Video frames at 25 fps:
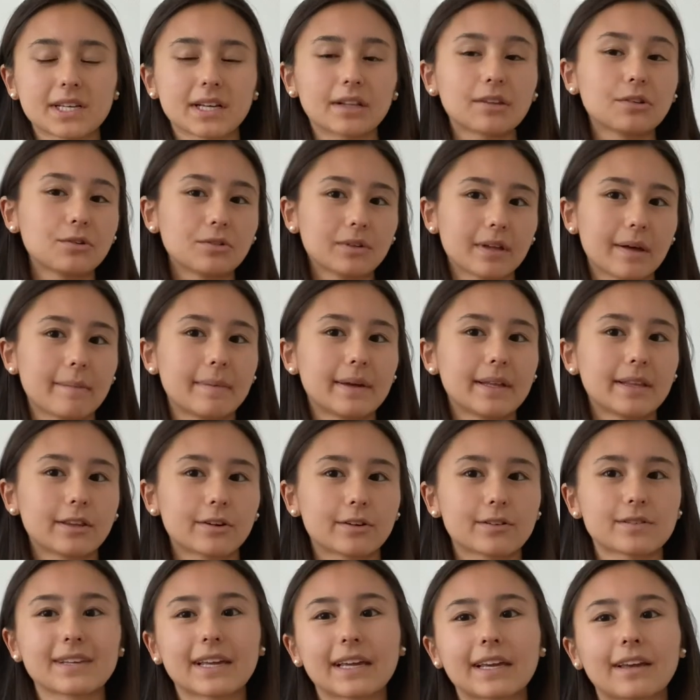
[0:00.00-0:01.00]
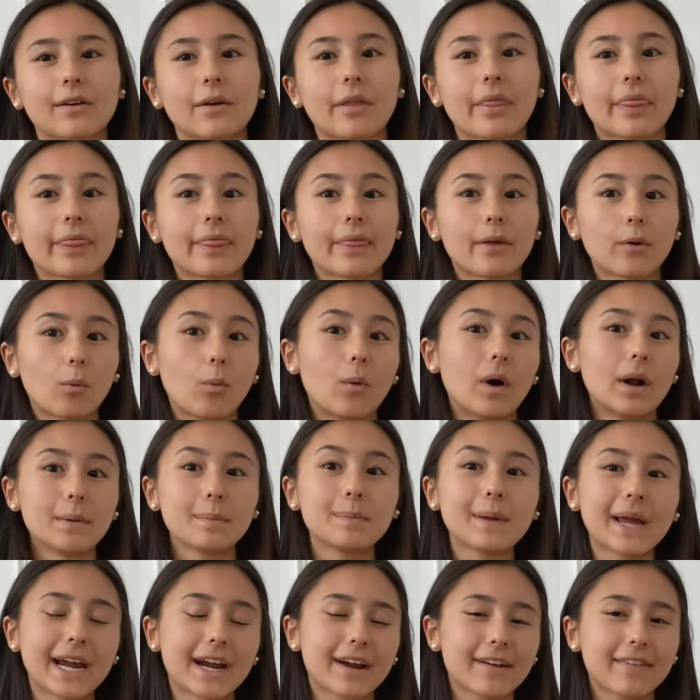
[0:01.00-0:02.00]
at Lululemon. There's like the one
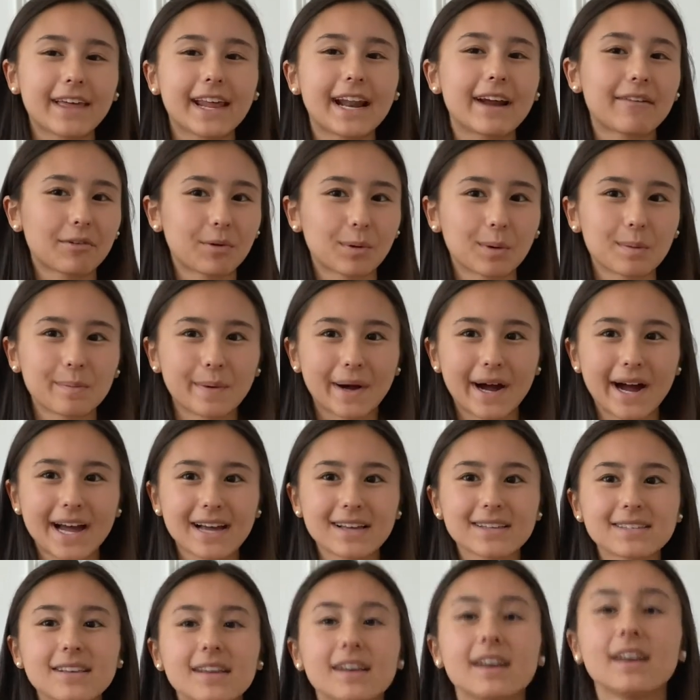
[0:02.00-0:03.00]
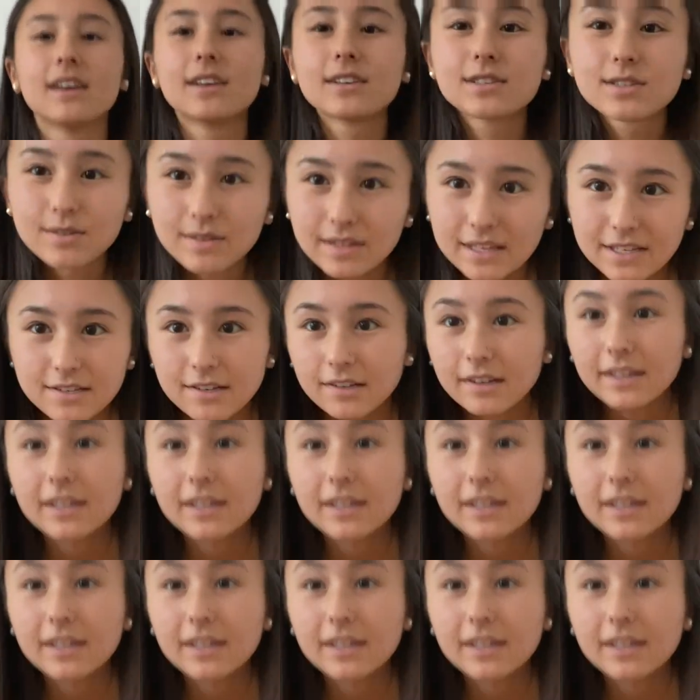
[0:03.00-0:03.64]
pair that everyone buys. So these are